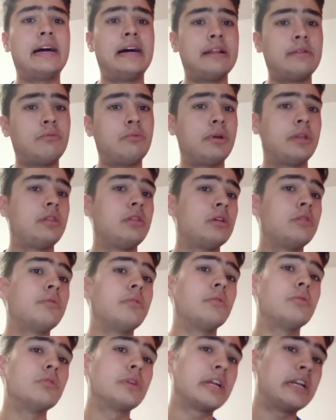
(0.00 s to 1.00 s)
and with no
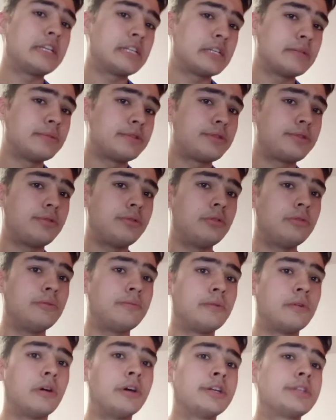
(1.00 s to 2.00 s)
organisms
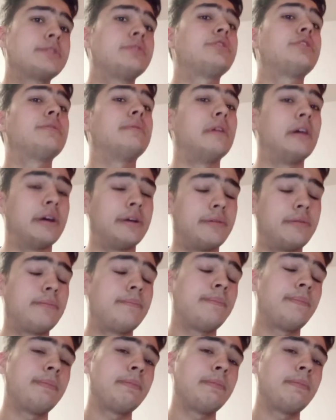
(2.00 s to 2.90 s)
for us to survive.